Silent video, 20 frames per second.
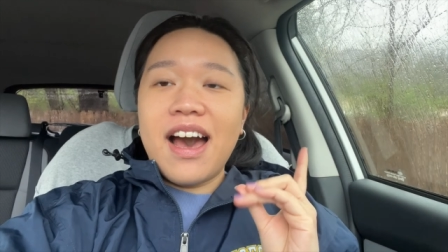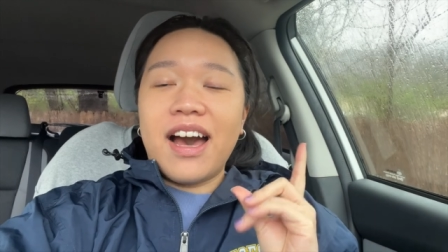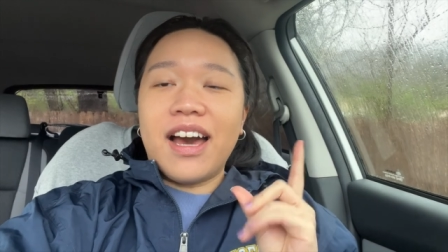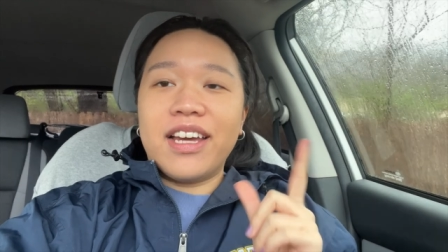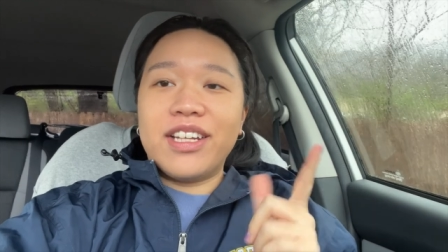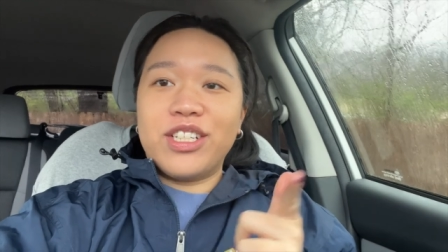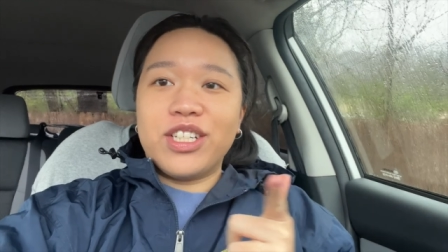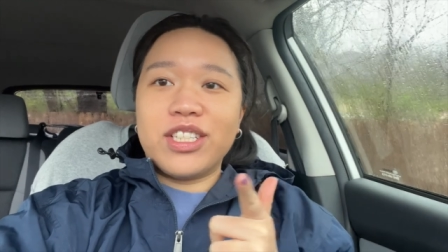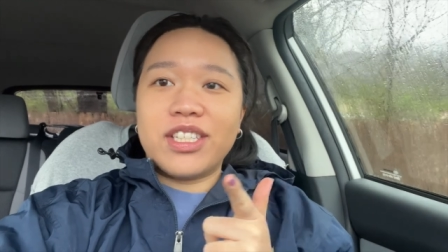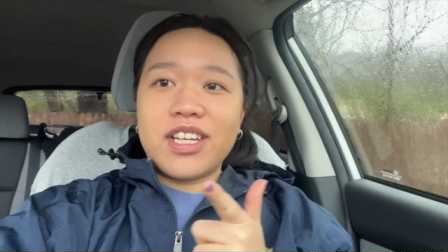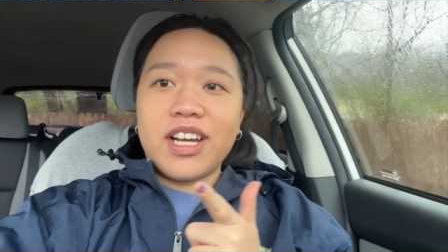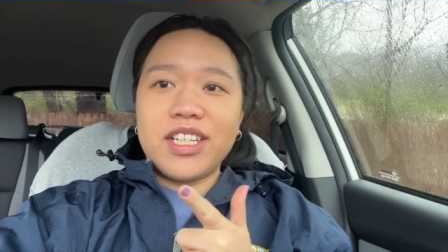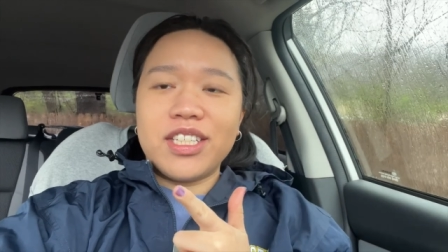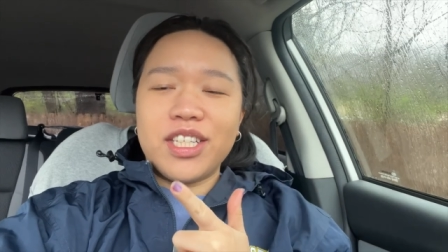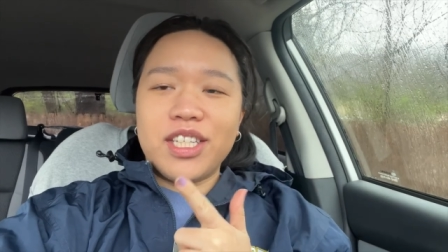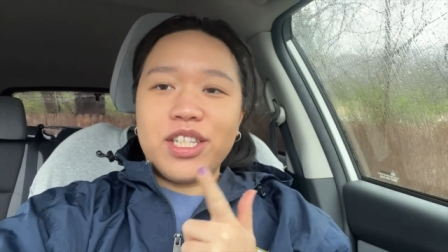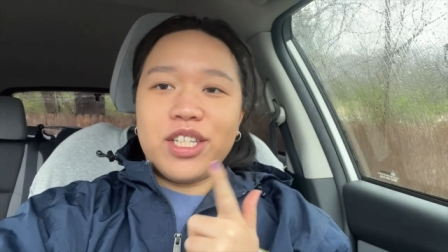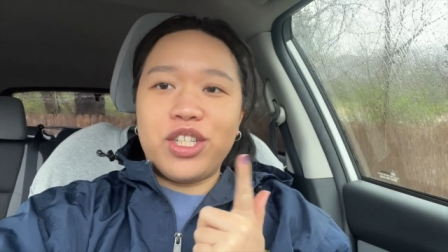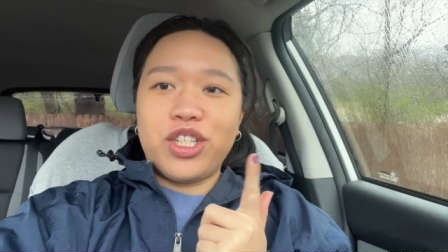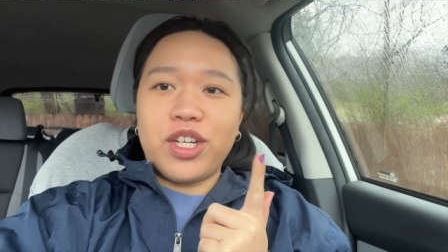I just got
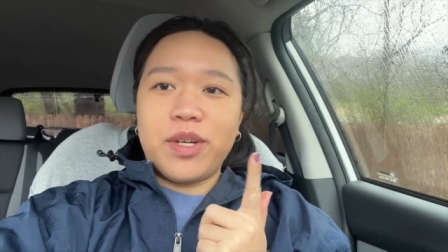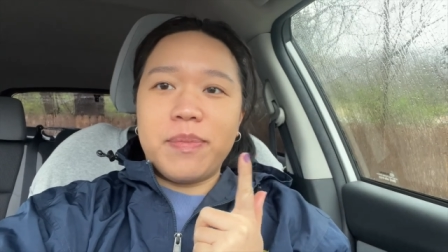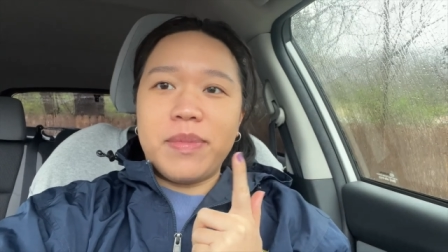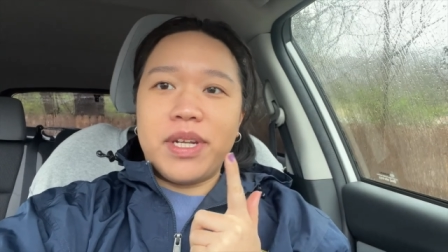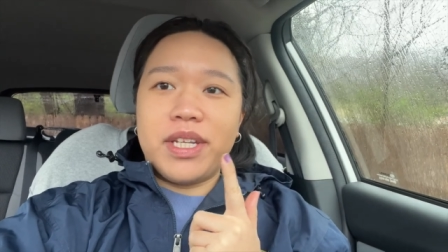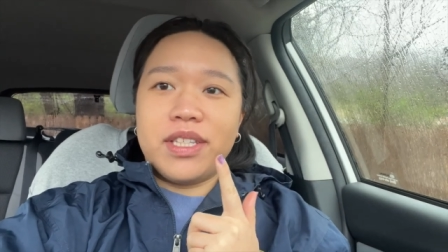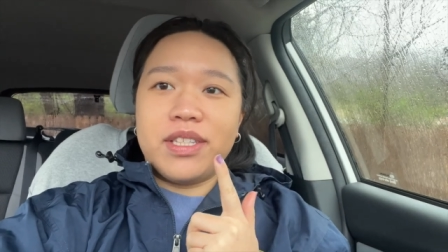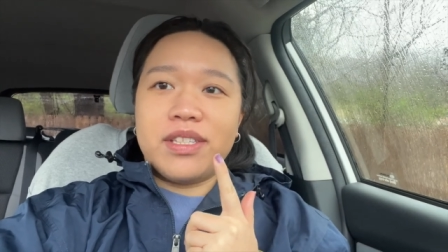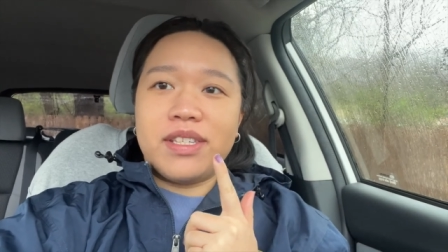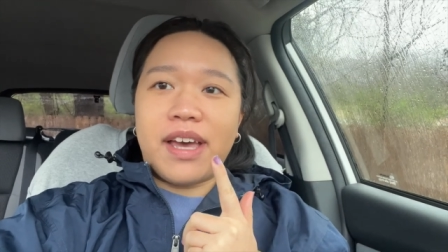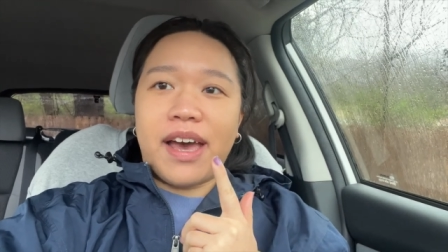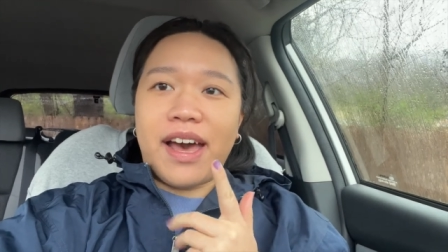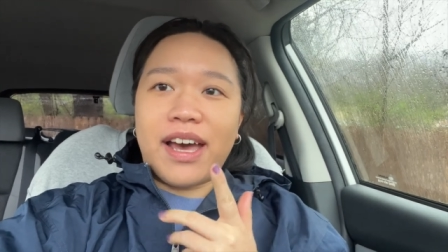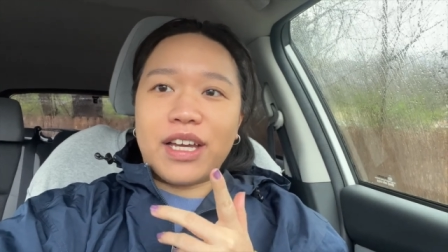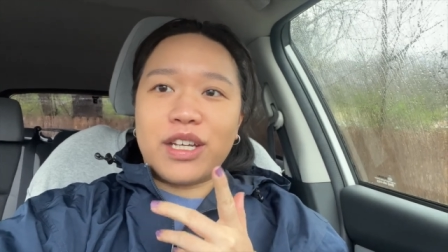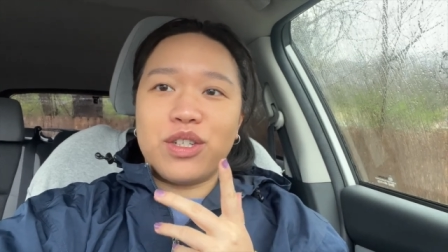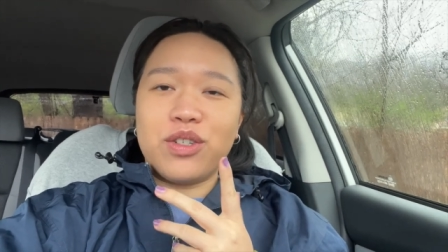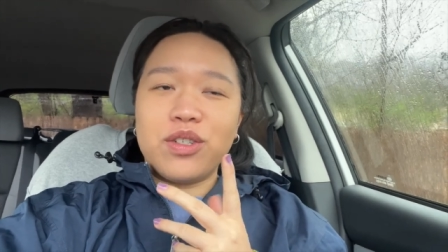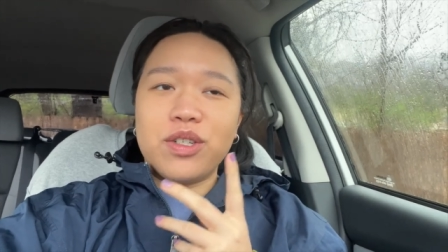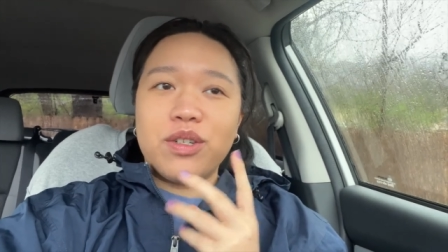to the gym and it's
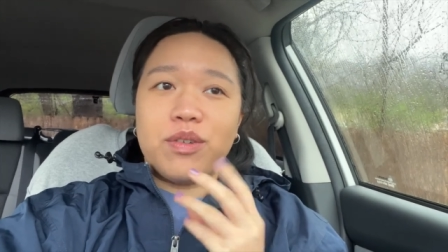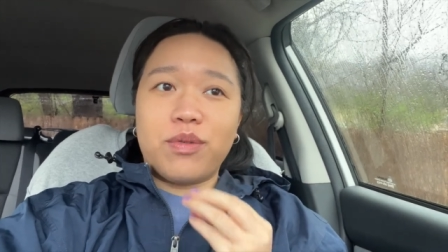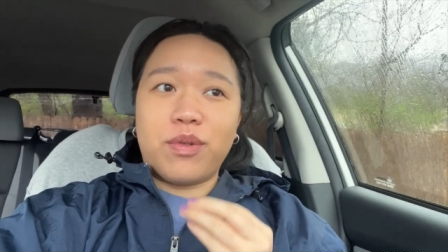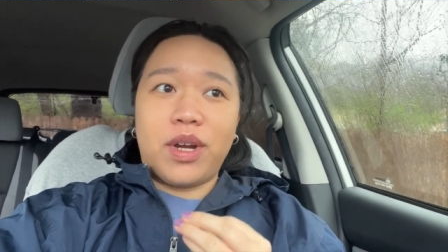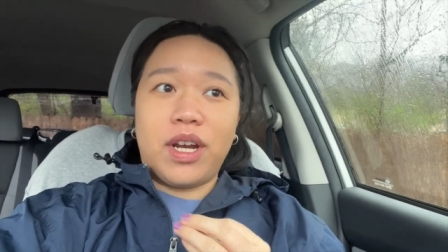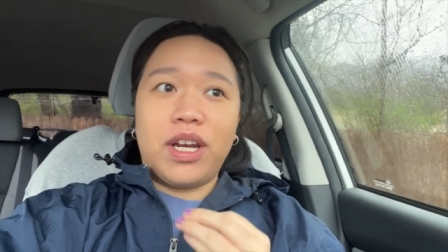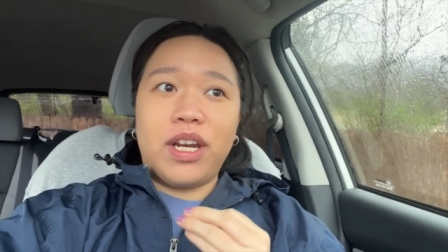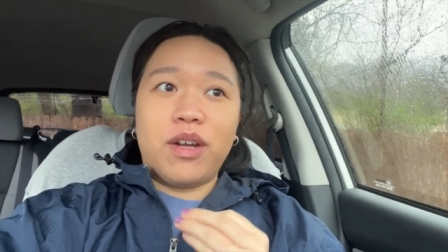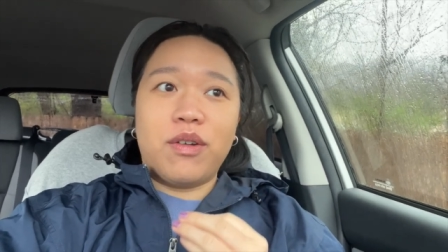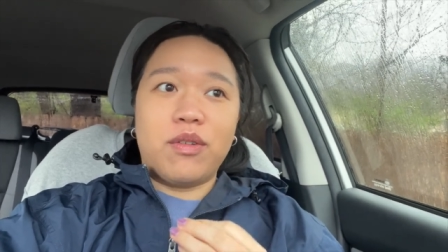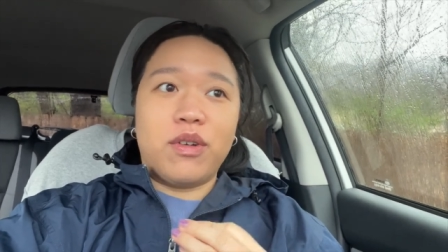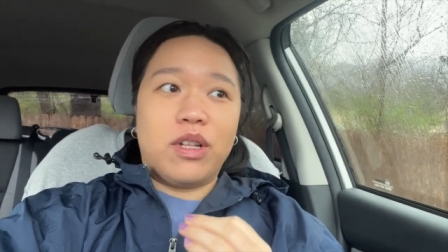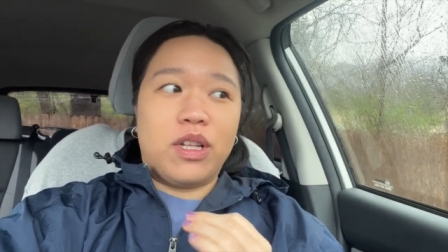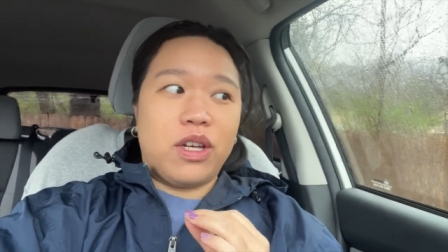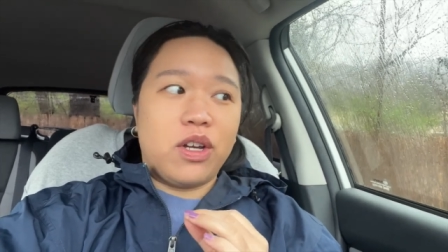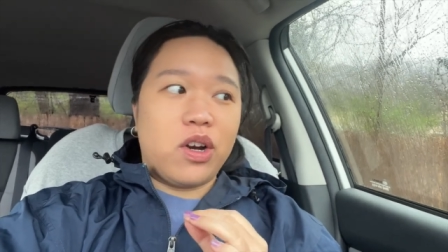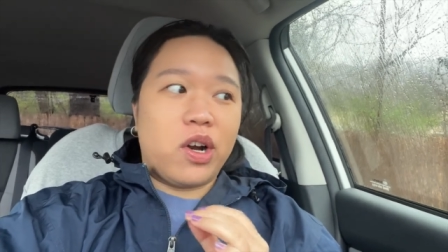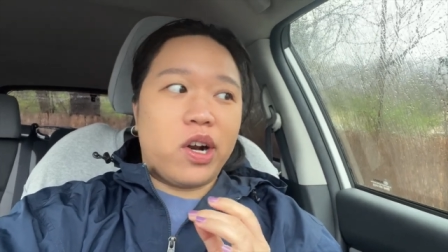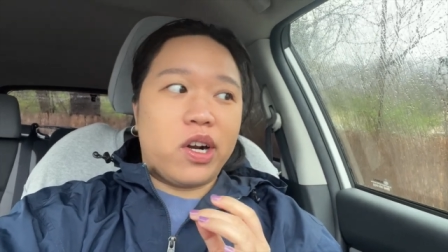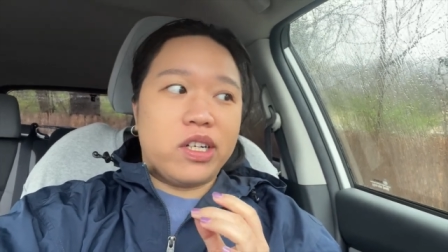actually raining really
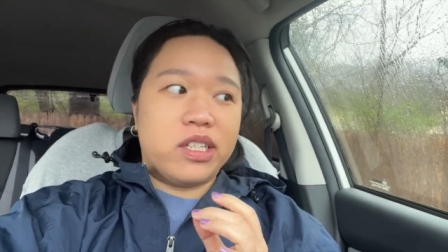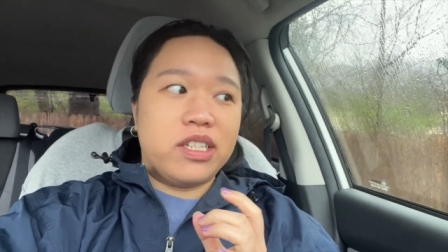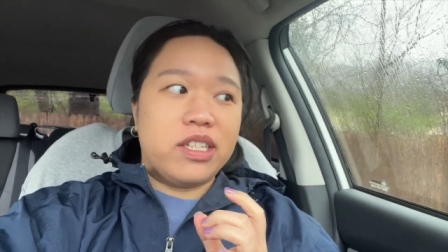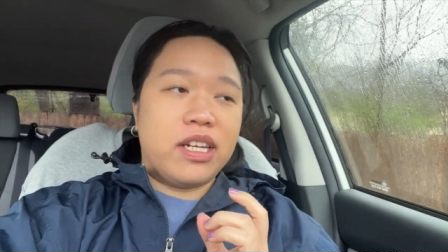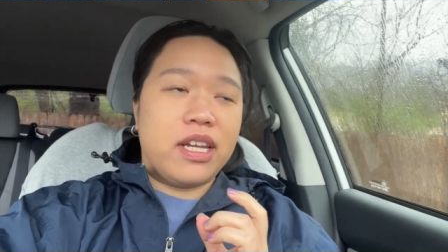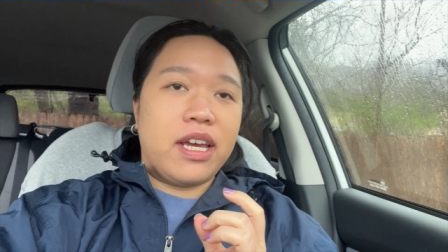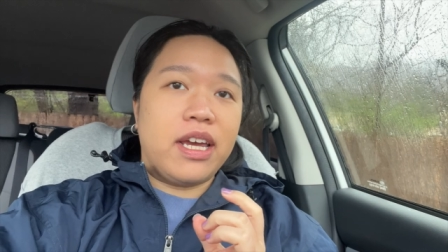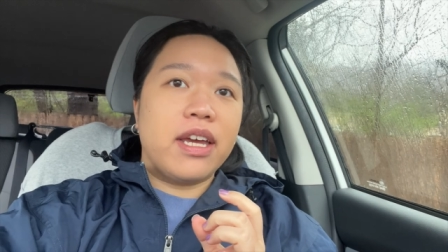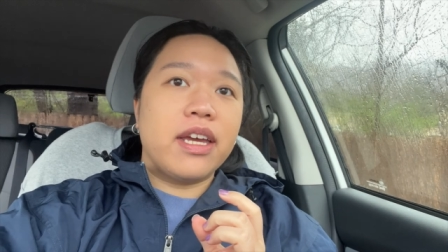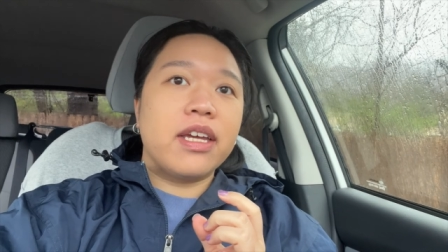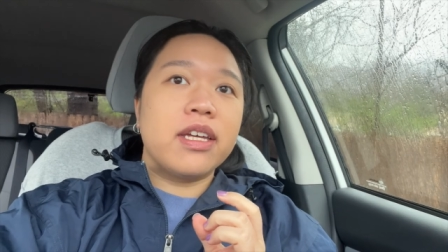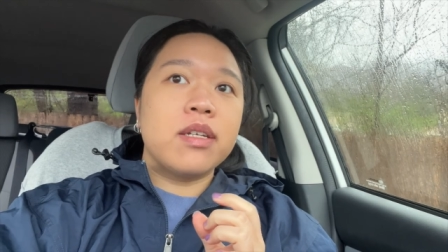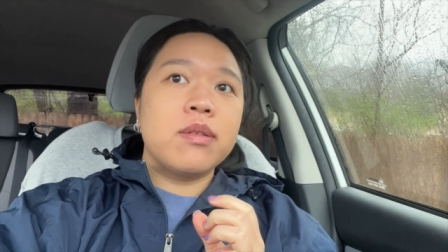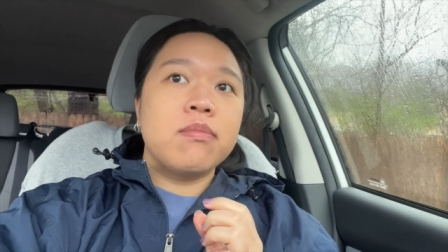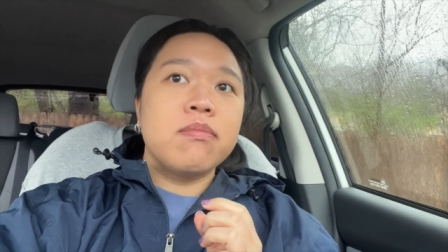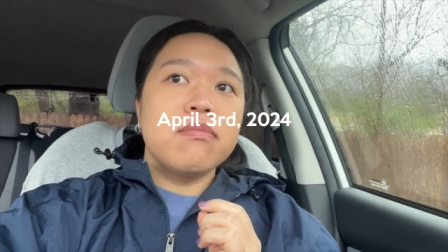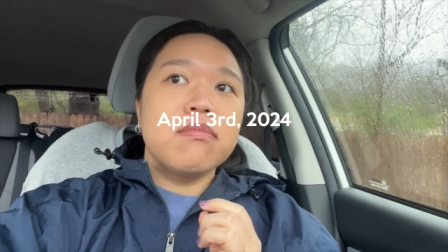hard today